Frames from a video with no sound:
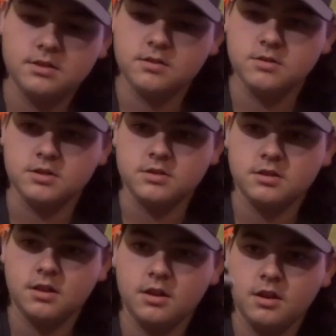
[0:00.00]
are
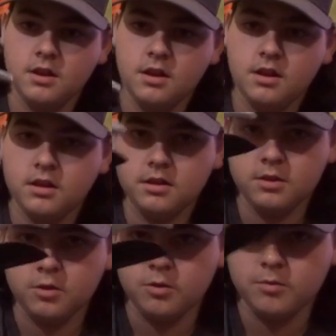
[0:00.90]
just
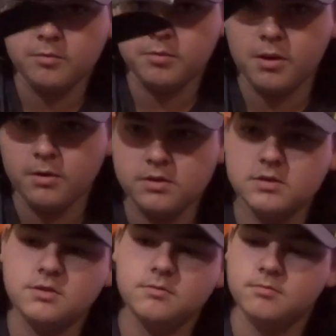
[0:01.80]
little crooning
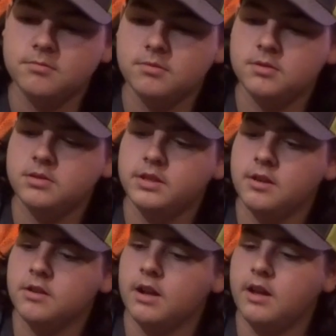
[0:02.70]

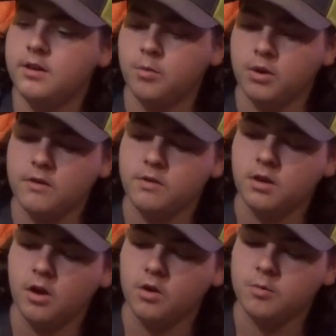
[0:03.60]
sneers, I guess, whatever you
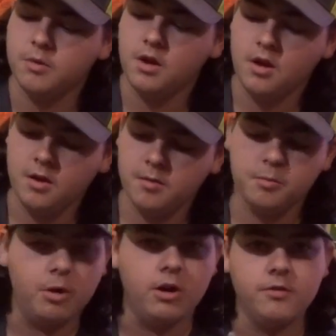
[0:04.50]
call them.
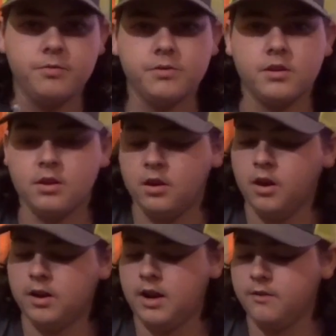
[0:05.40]
But
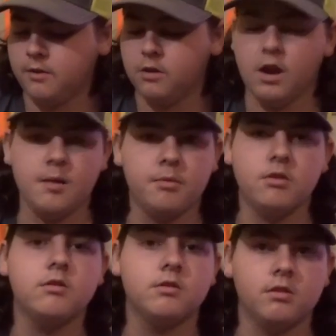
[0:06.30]
hunting out of a climber
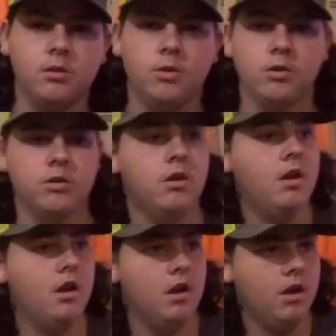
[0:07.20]
or
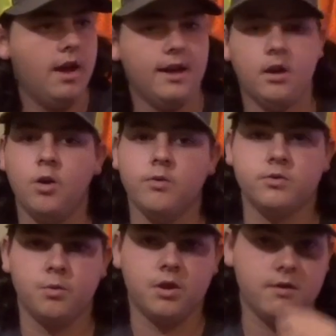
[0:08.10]
hang-ons
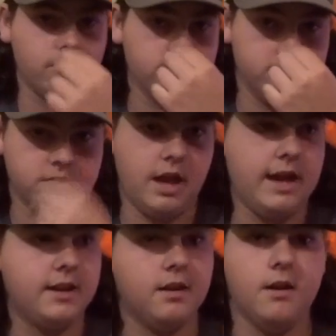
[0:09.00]
or whatever, just
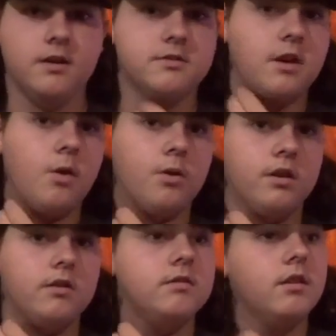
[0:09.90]
hanging hunts going and